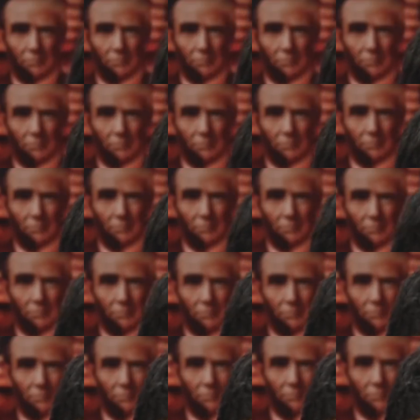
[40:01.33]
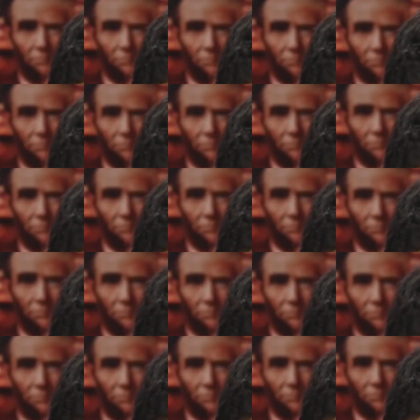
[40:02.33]

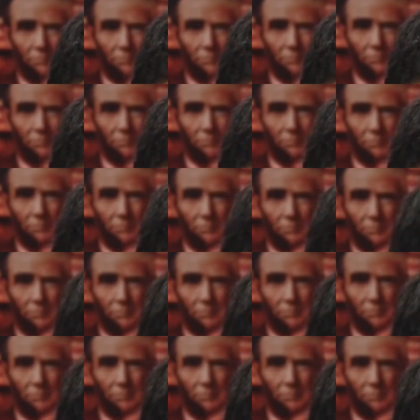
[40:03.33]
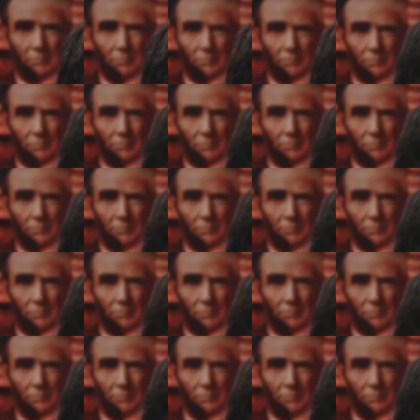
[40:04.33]
No words are spoken by the person on screen.